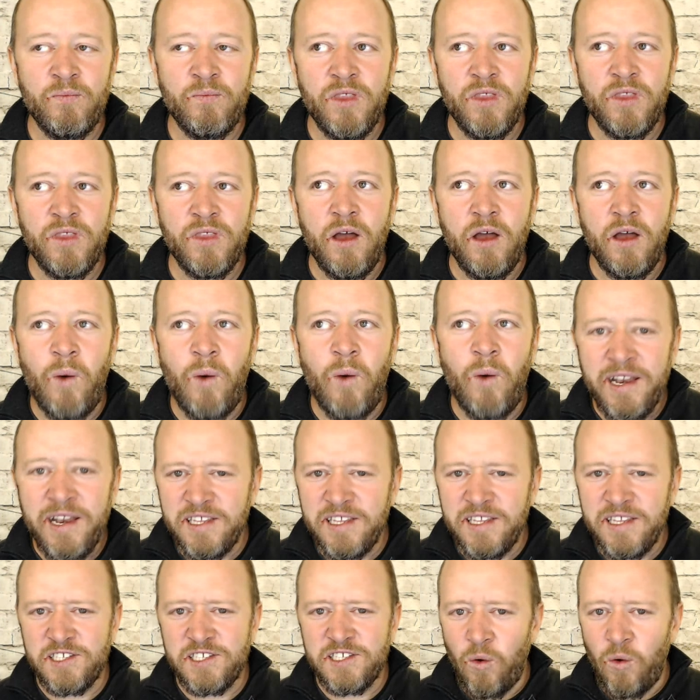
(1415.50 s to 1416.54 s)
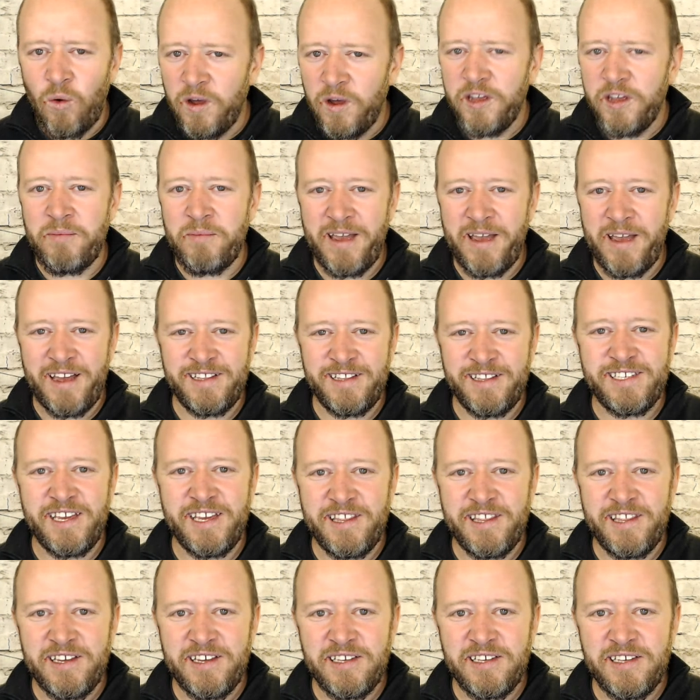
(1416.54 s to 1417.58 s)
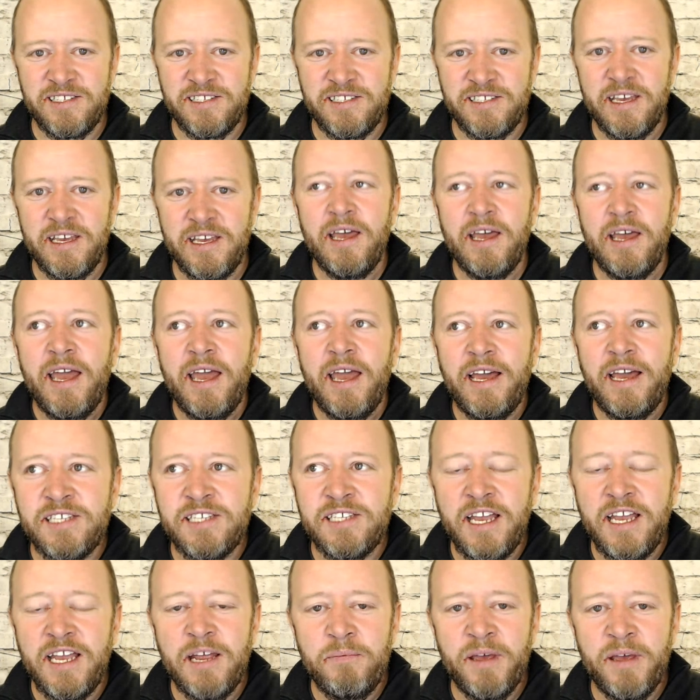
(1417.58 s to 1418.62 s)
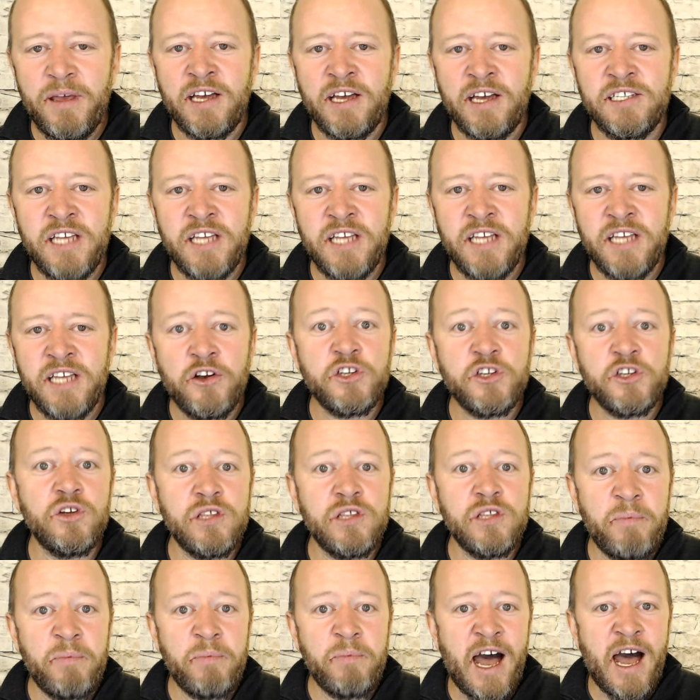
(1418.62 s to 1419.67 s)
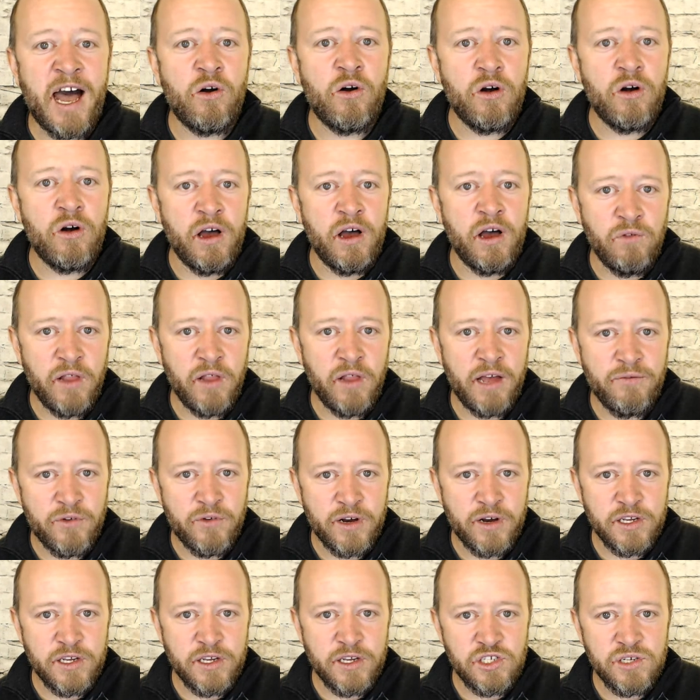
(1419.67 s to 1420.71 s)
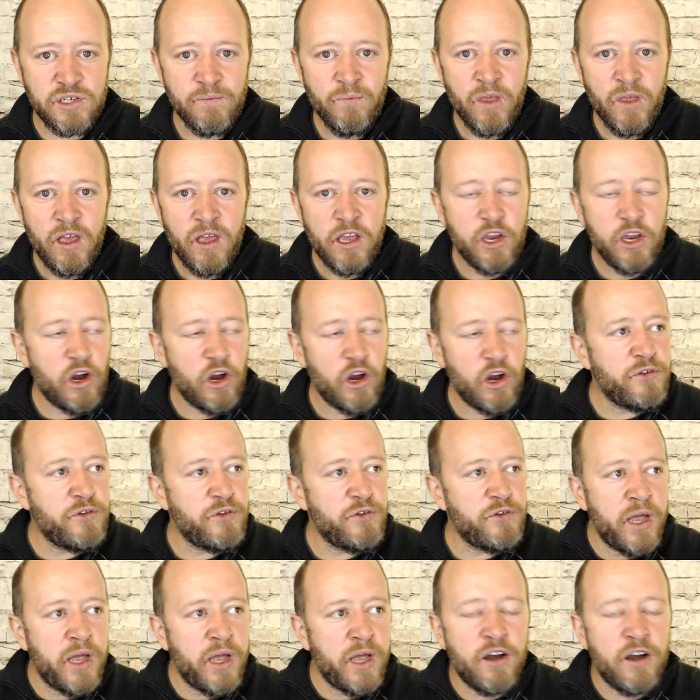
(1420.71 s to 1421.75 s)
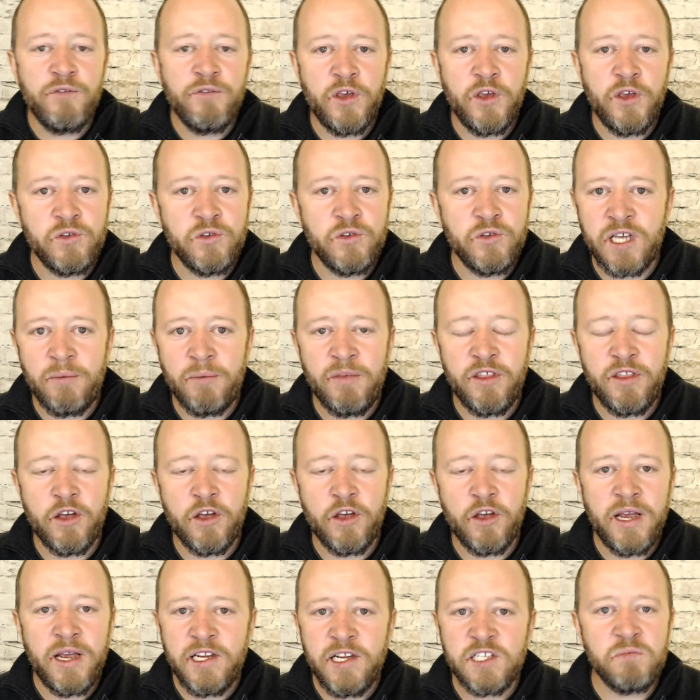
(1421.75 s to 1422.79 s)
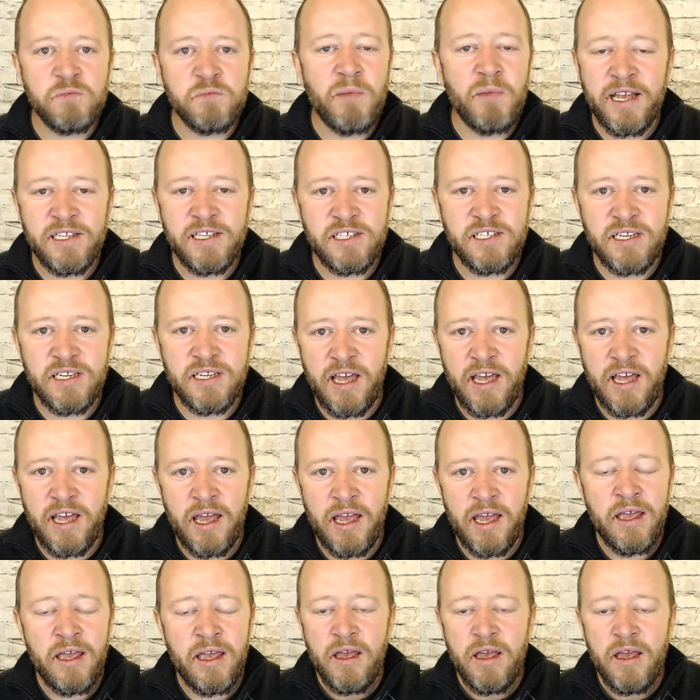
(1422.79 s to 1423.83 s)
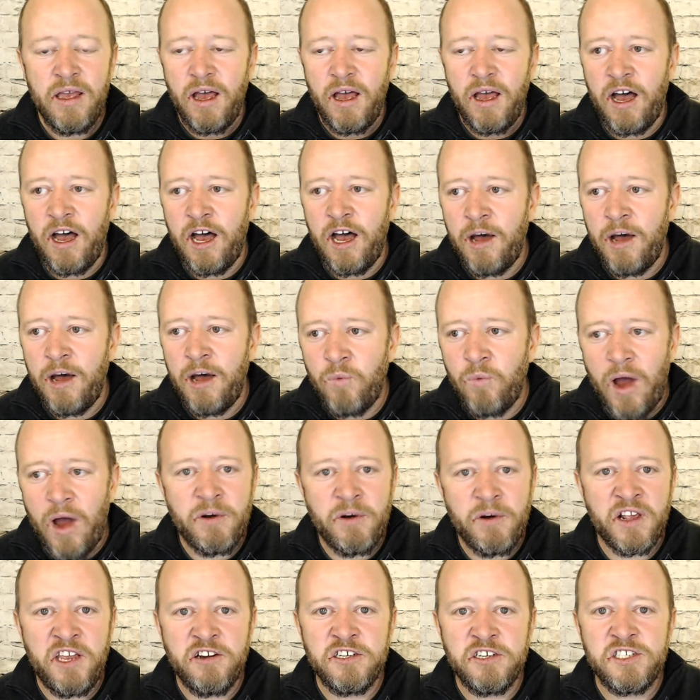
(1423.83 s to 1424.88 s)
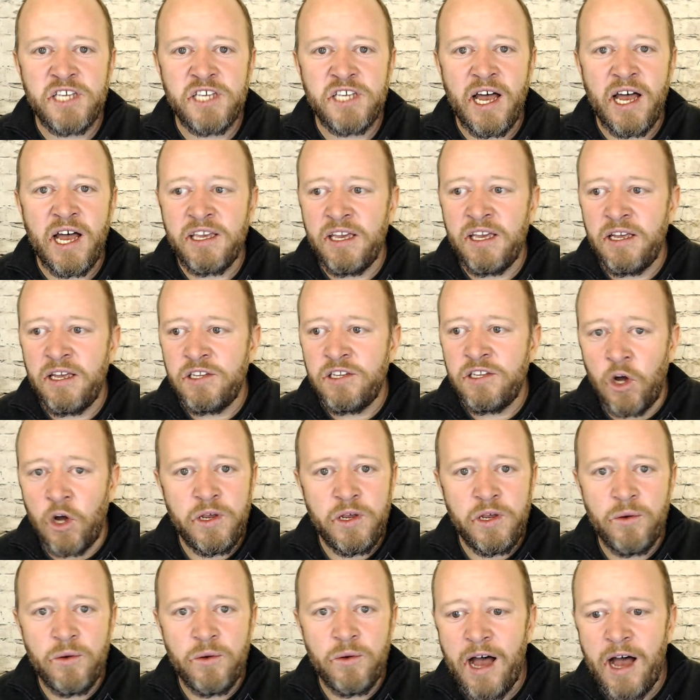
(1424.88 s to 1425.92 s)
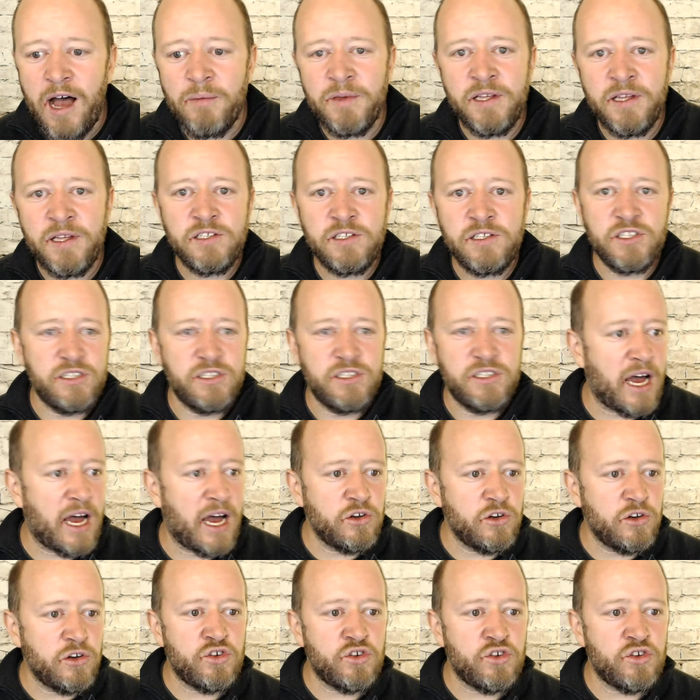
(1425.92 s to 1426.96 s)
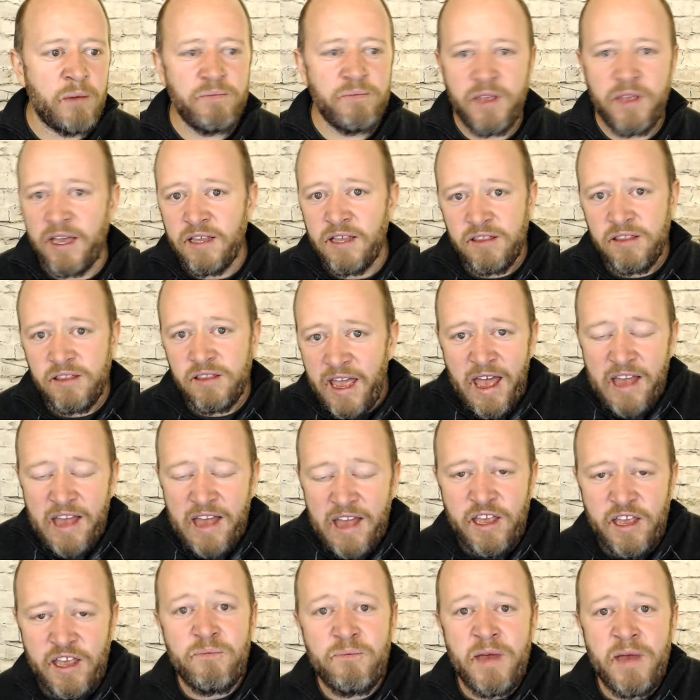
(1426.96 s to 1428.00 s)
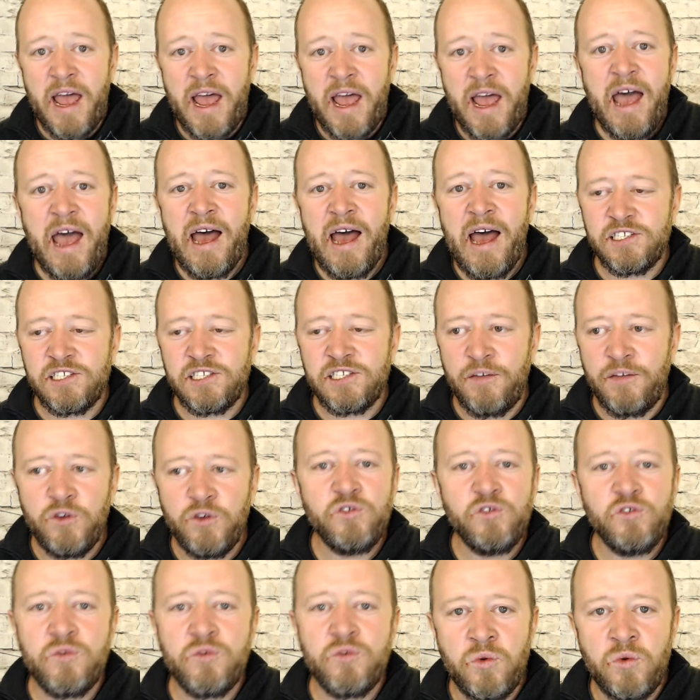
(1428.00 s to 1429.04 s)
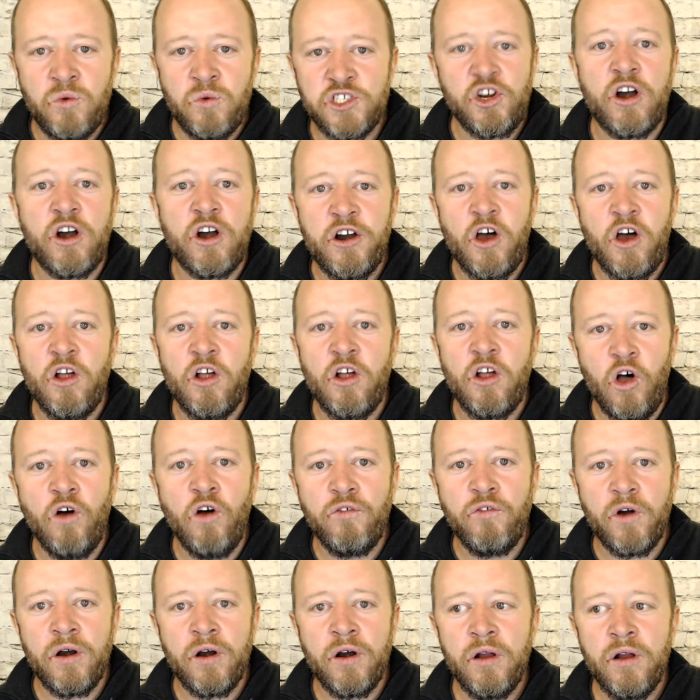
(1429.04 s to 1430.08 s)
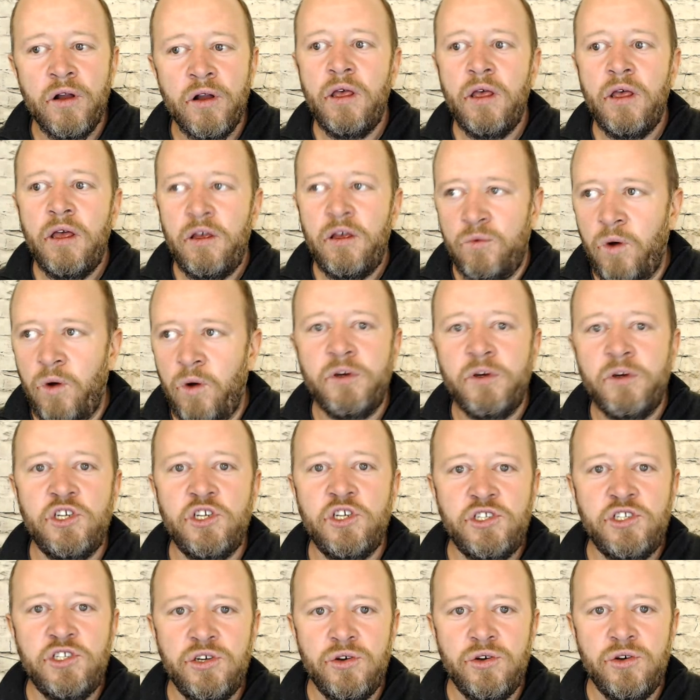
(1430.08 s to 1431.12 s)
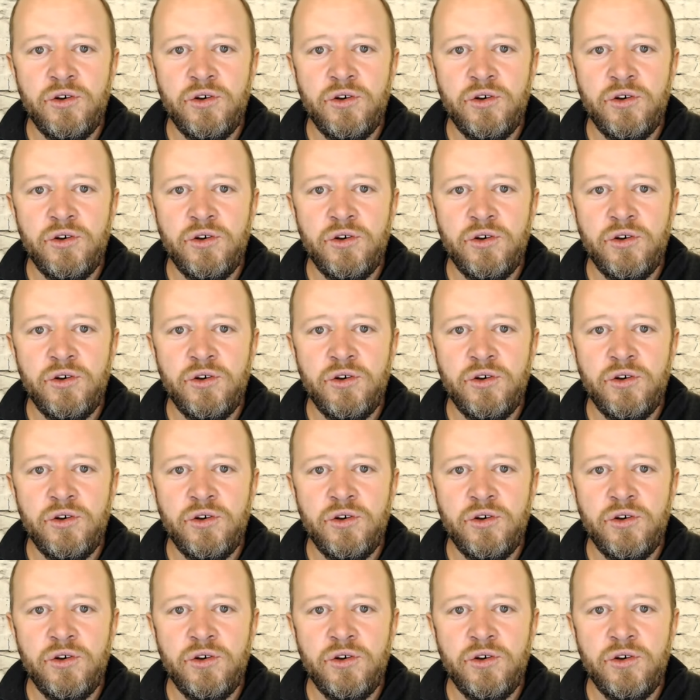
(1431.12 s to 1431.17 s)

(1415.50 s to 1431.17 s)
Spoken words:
Why did this oil man say this? He said it because he understood the power of leverage. If you interview some of the greatest minds today, Robert Kiyosaki, Tony Robbins, Donald Trump, they've been asked, if you were to start all over, what would you do?